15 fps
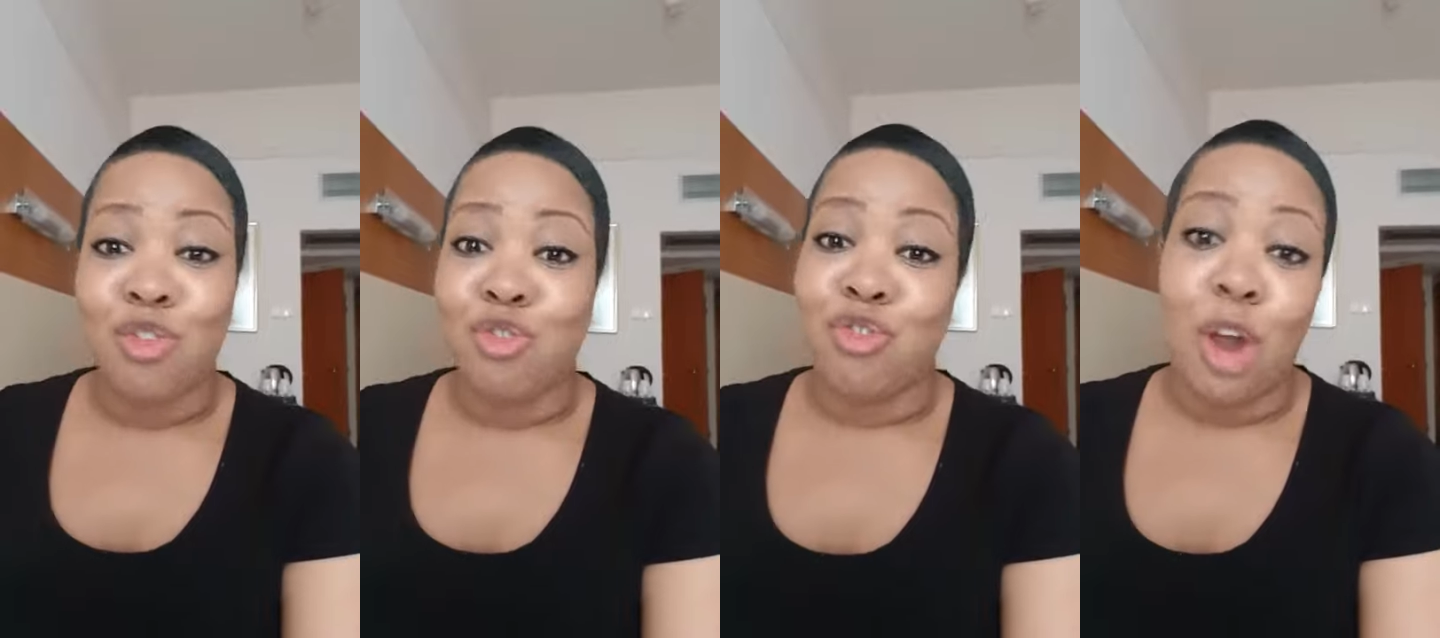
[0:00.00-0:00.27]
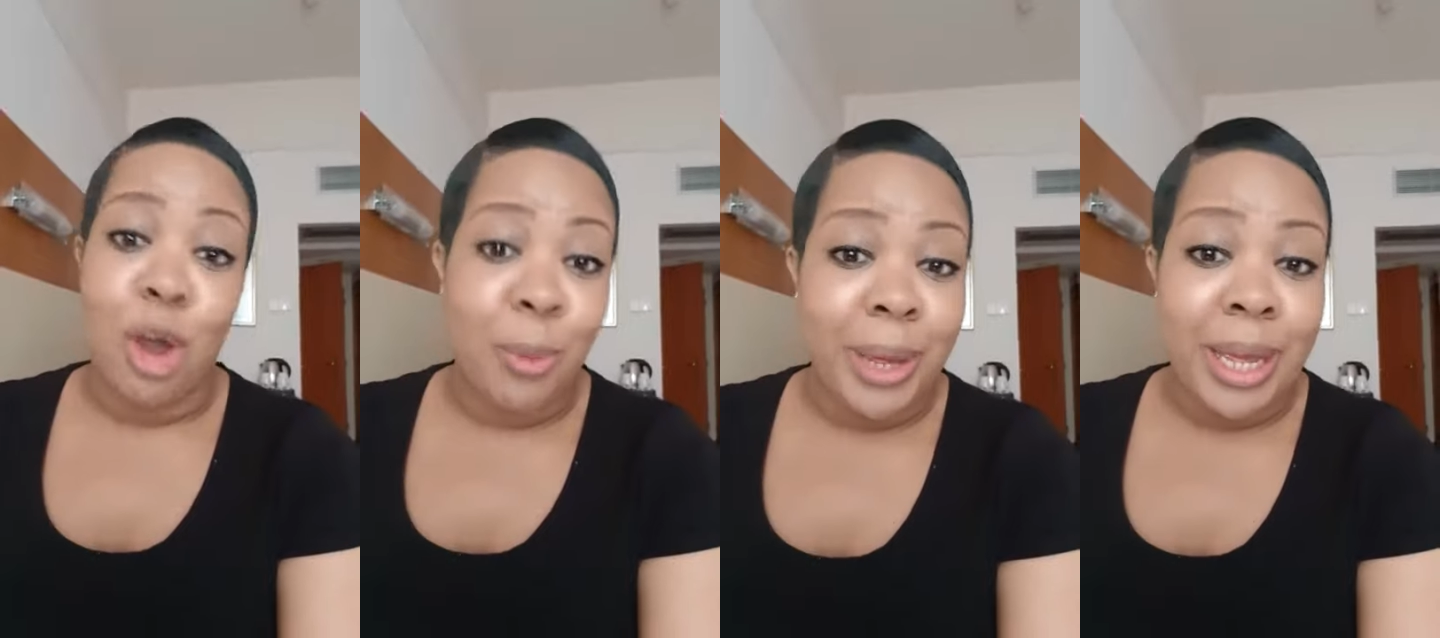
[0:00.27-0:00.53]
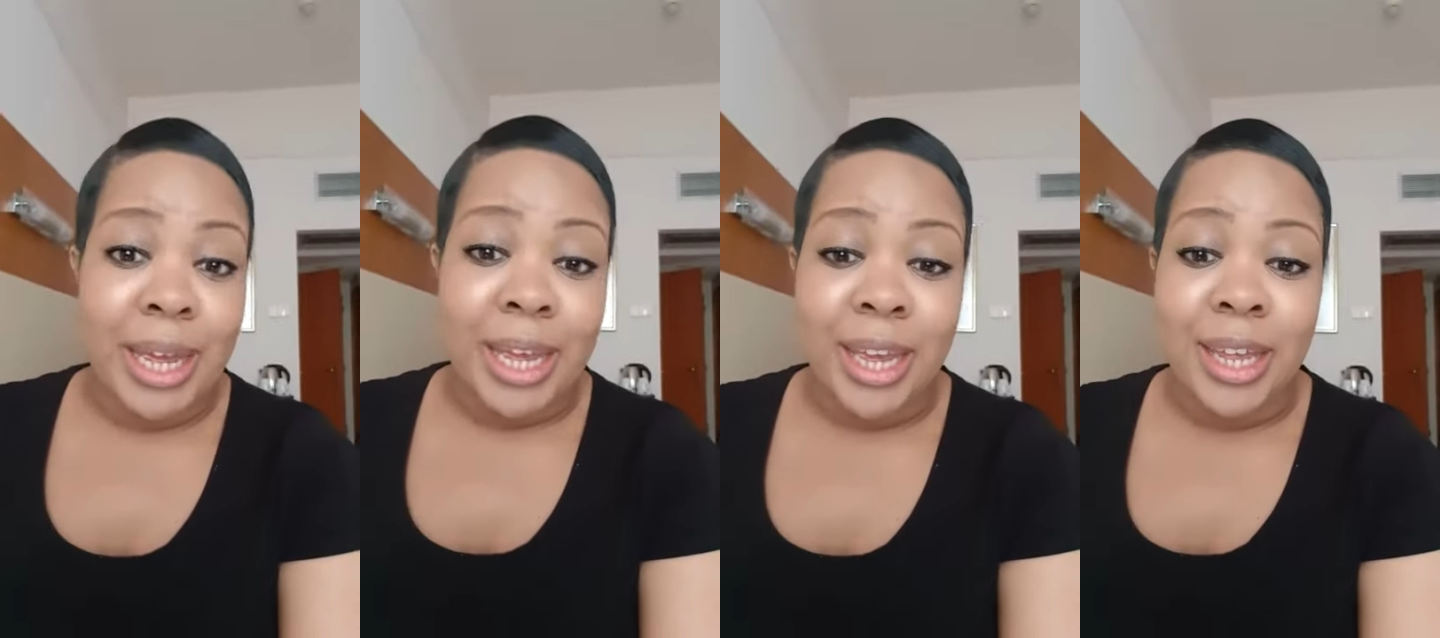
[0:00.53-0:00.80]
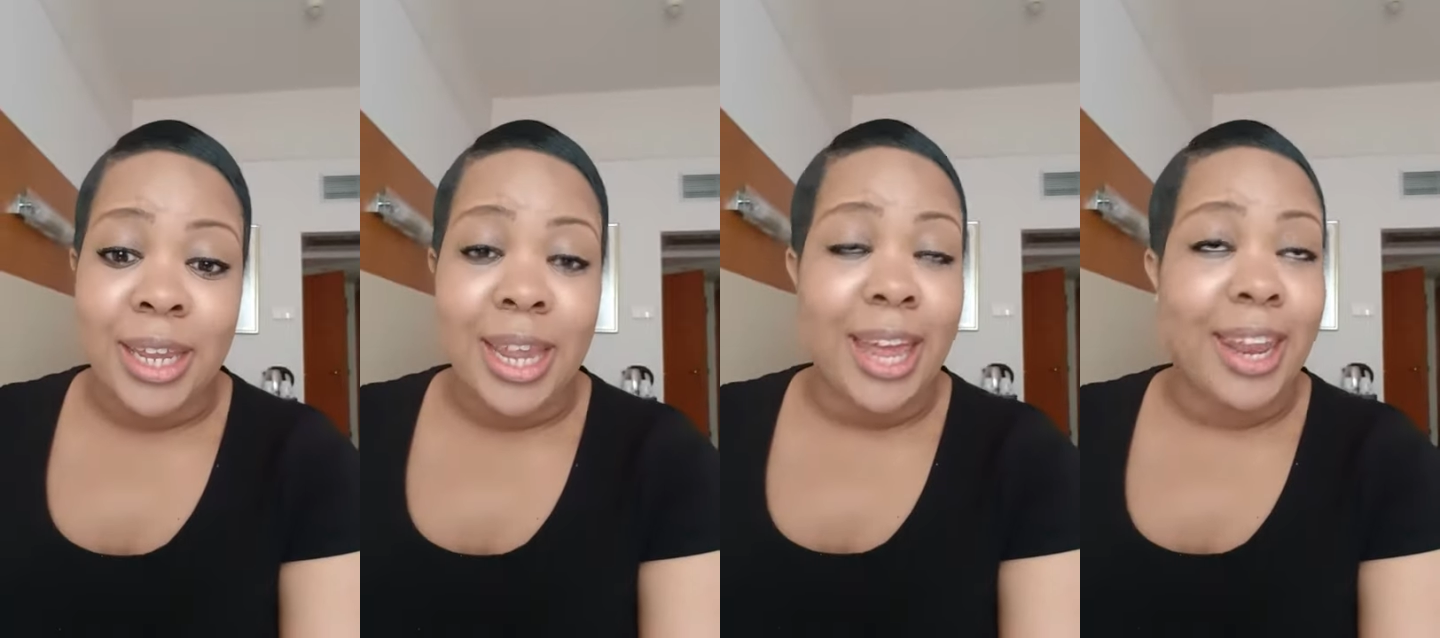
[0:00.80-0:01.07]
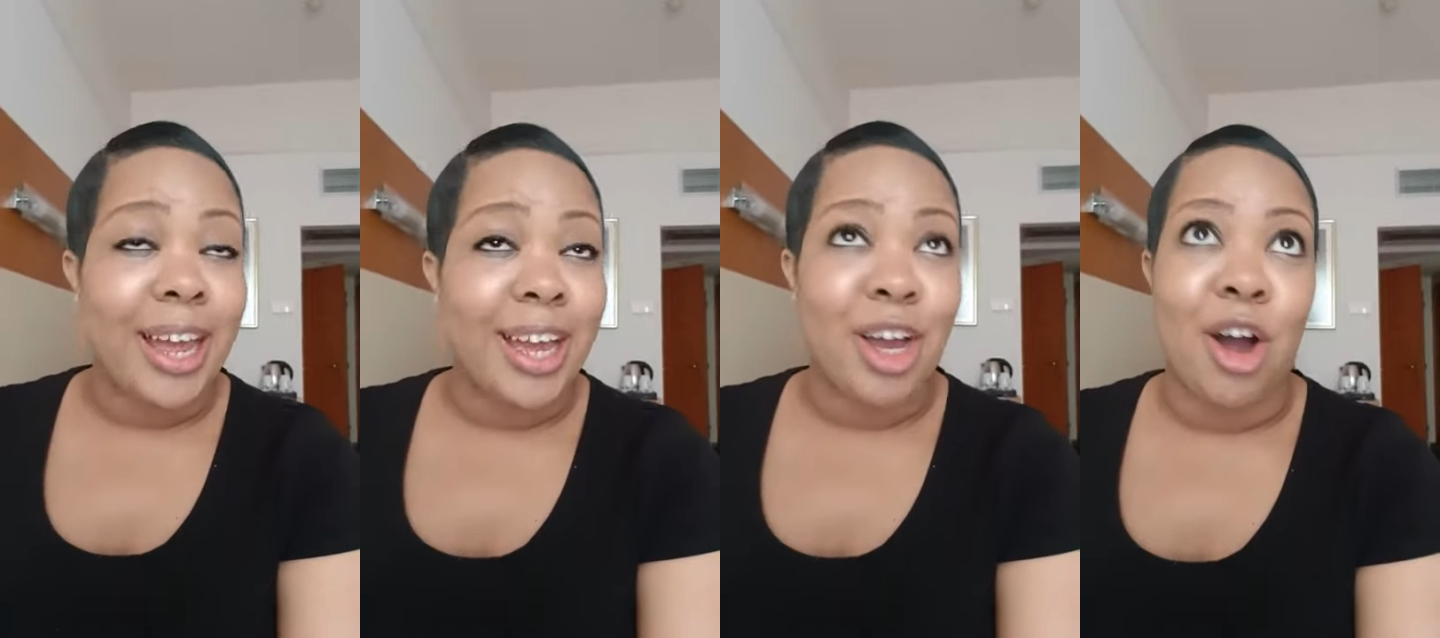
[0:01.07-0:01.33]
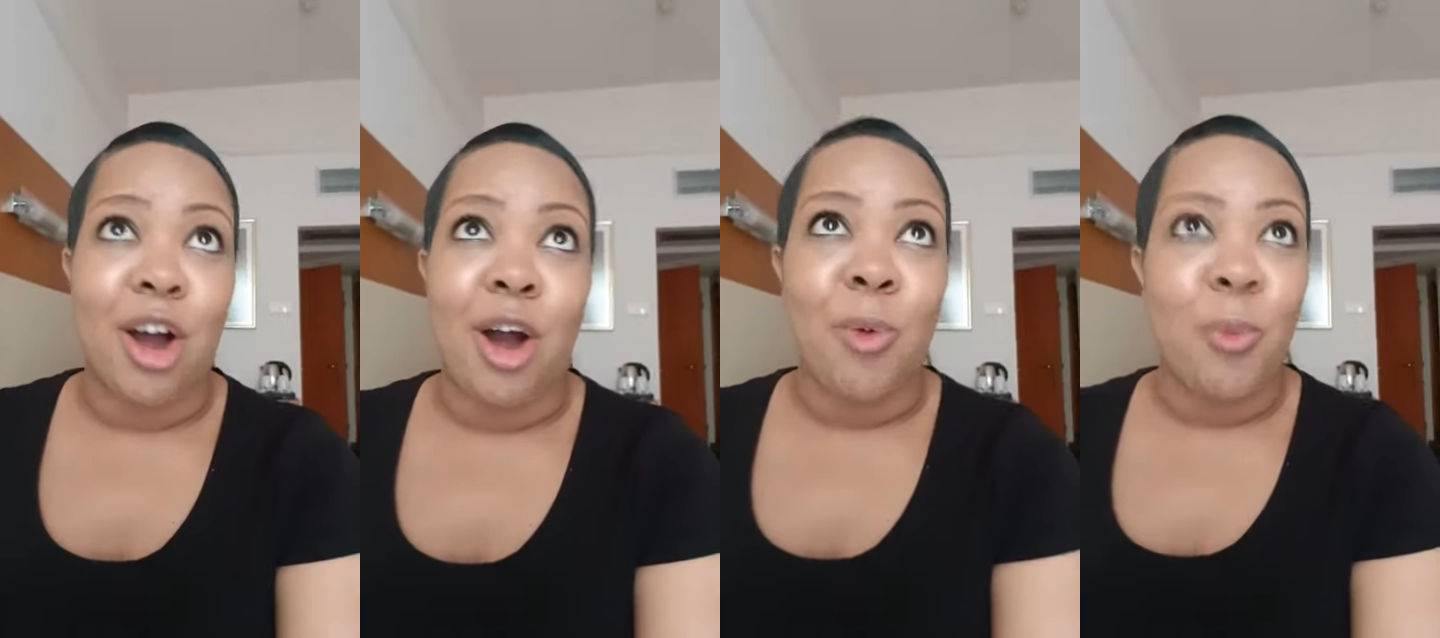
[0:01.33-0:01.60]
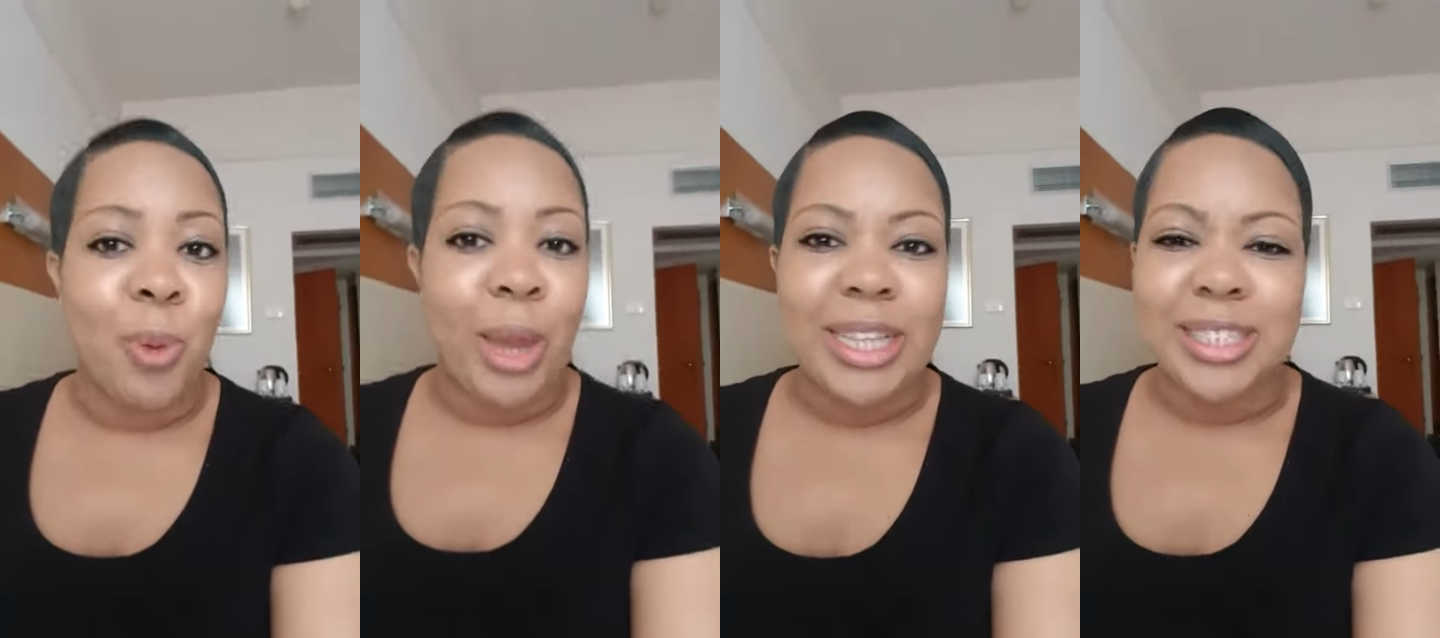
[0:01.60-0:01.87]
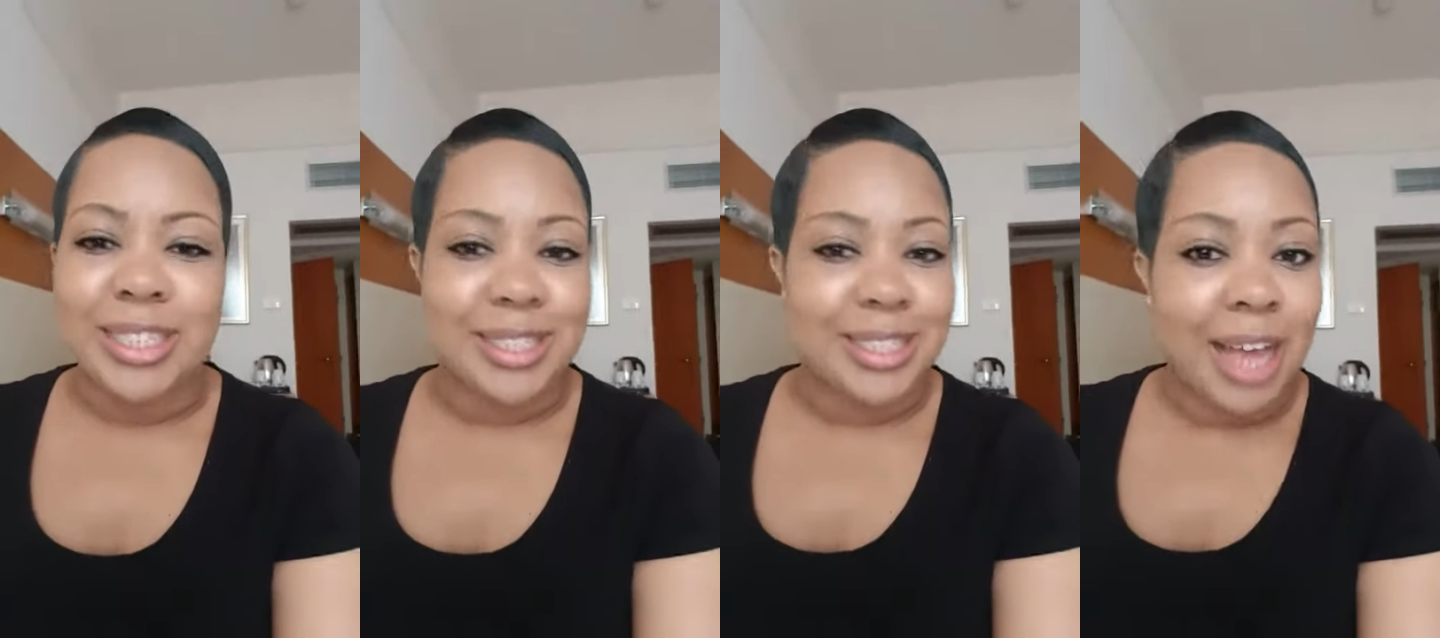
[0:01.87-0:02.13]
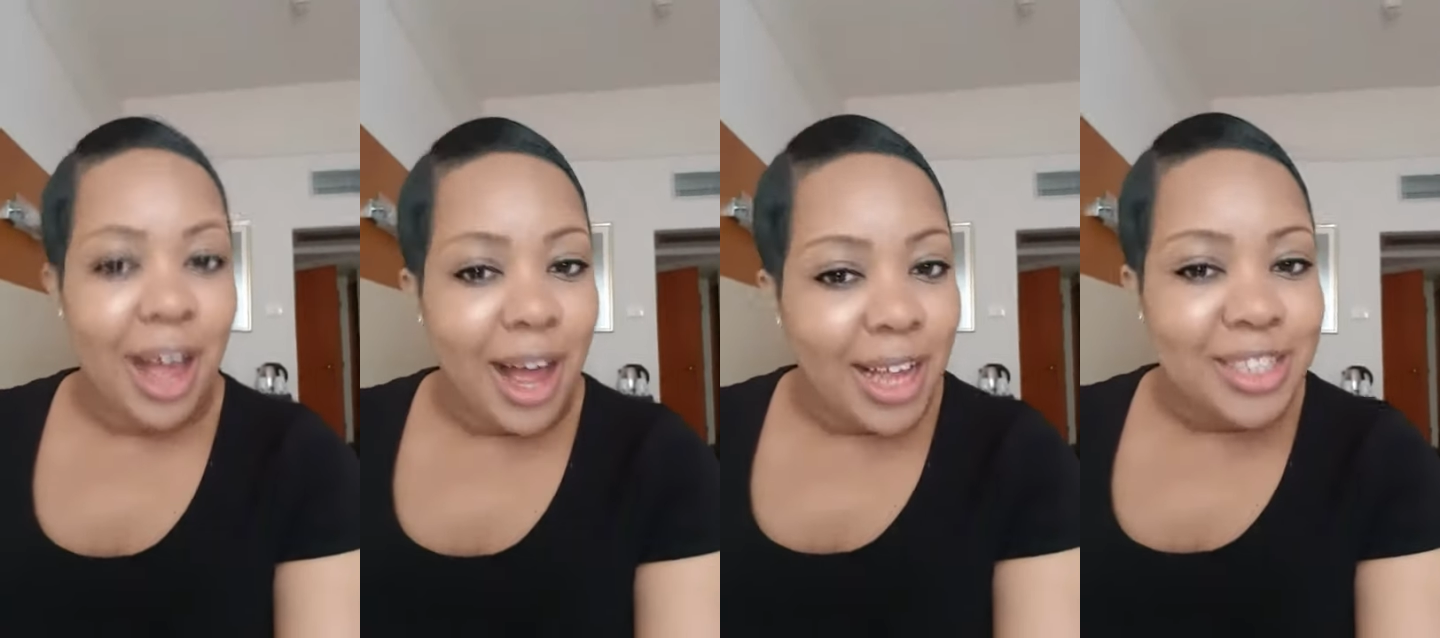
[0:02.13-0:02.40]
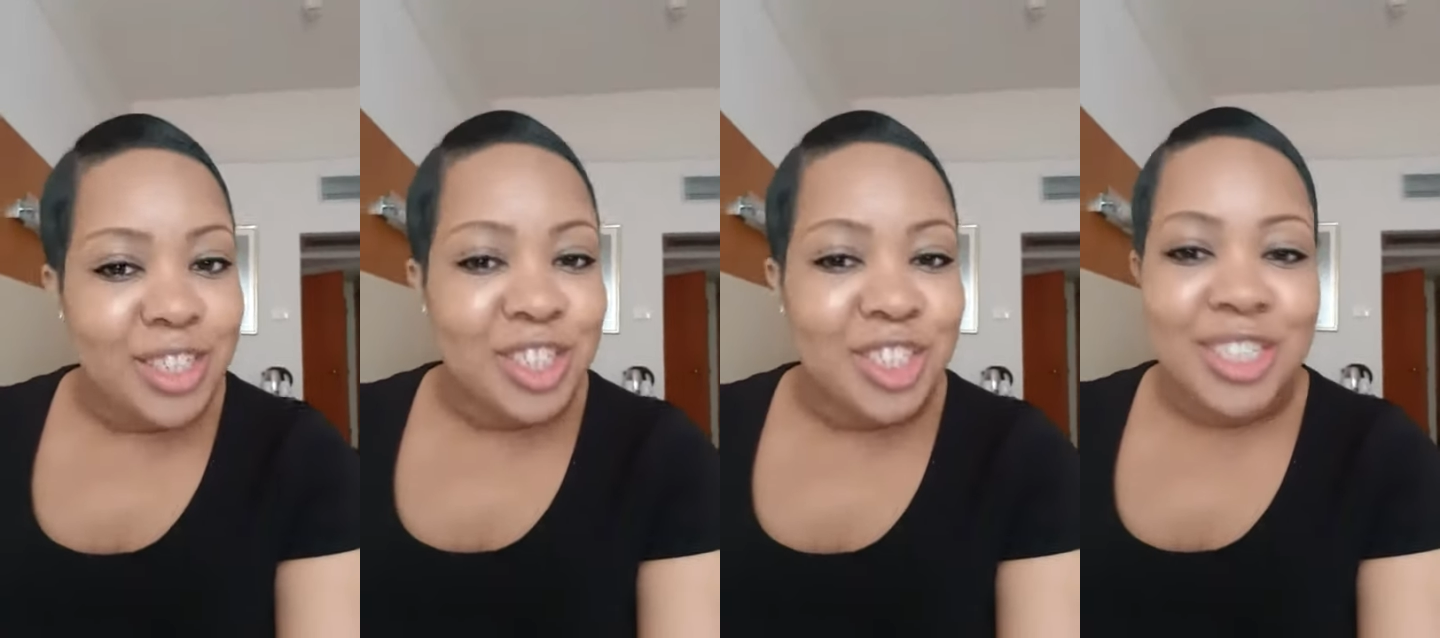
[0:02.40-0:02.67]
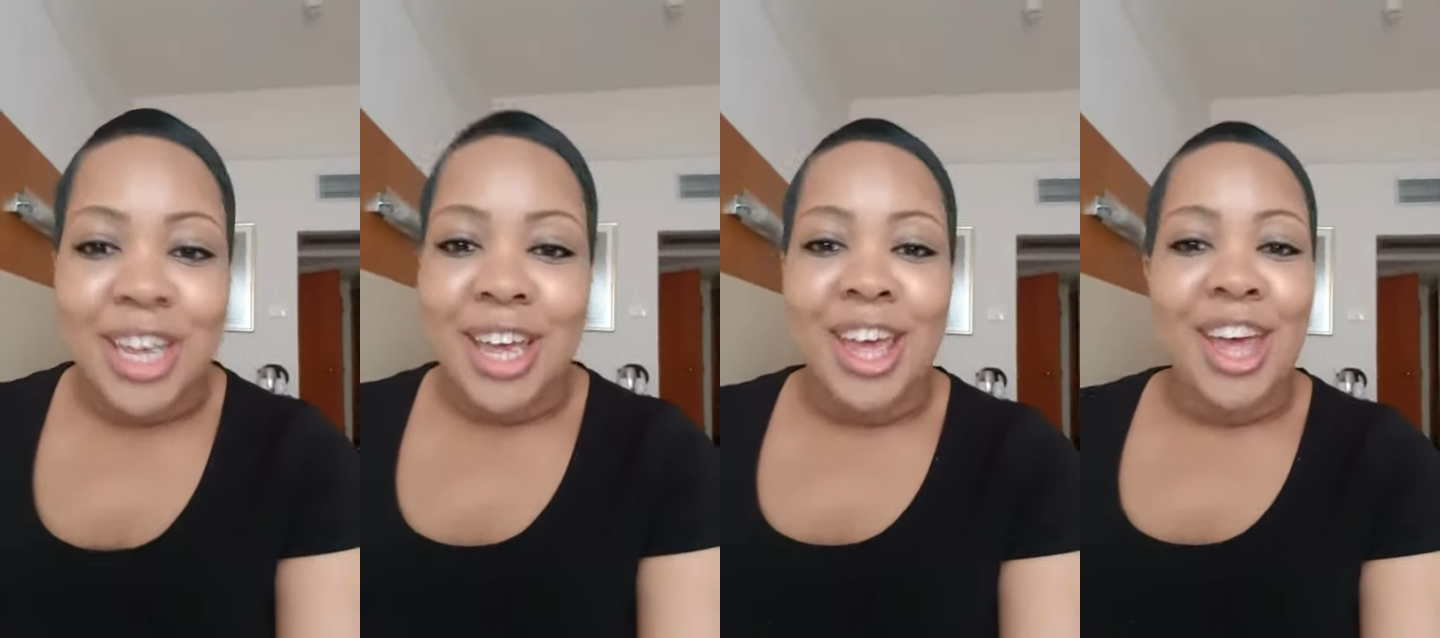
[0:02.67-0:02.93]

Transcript: growing, and I can't wait to touch